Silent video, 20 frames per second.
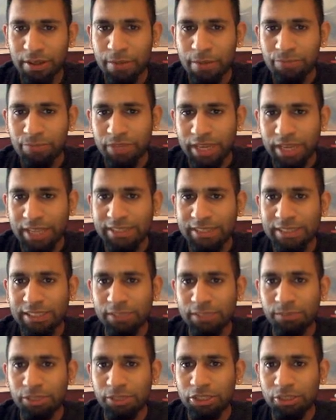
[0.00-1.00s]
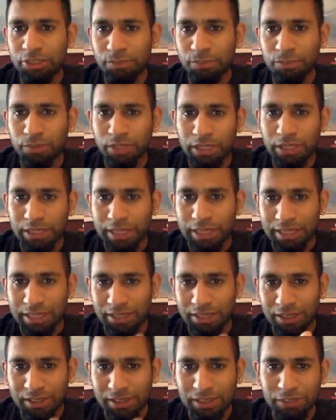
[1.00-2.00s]
Then I take the bishop, and
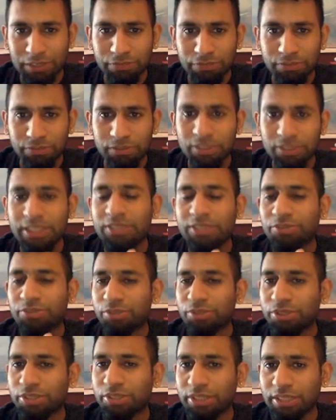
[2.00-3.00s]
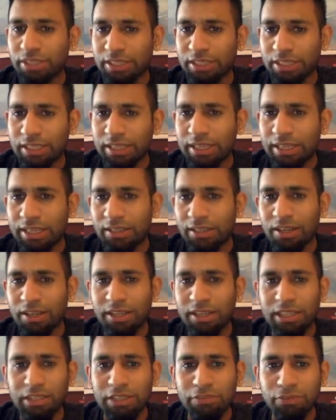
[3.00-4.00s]
luckily take the rook. Sorry, and
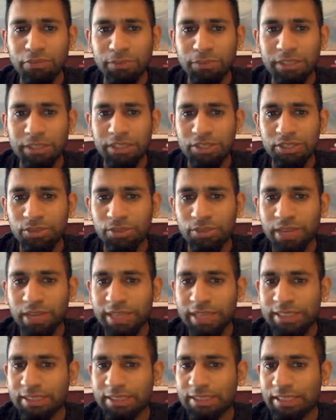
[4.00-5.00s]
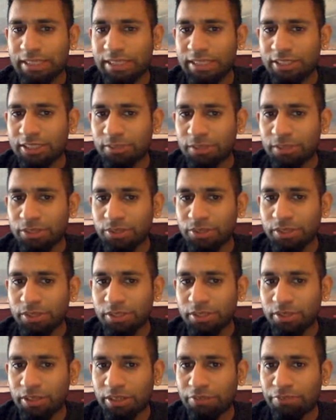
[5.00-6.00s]
luckily for me, there's no knight intermezzo here
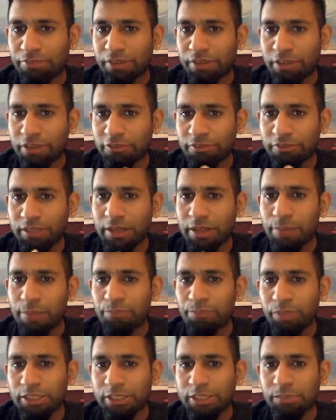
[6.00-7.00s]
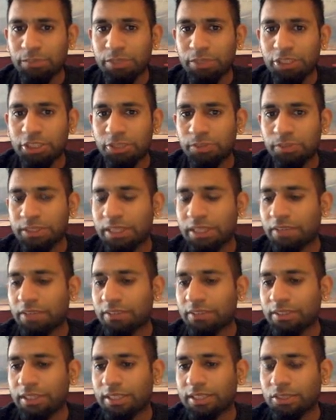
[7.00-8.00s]
on f5 because the bishop is covering
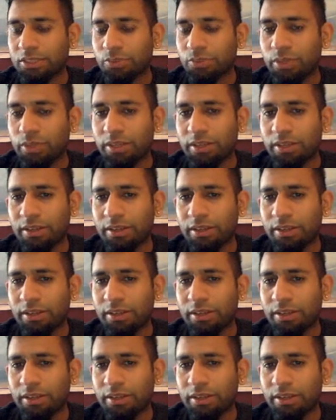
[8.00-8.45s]
that square.